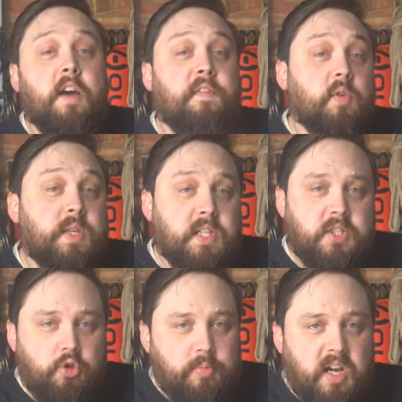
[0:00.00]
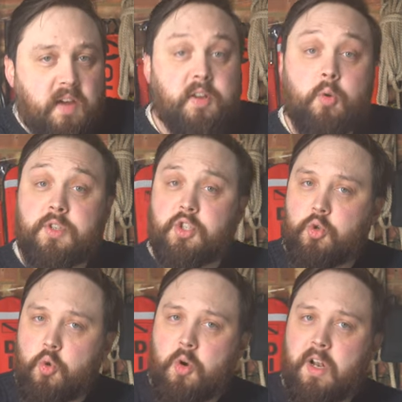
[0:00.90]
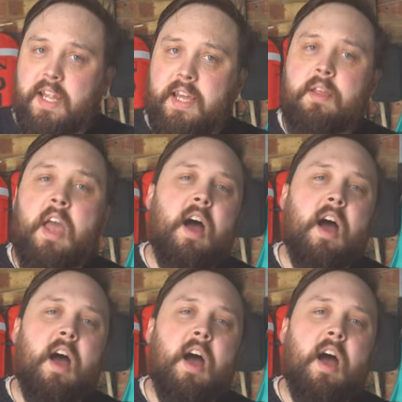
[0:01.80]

for either scuba diving or snorkeling.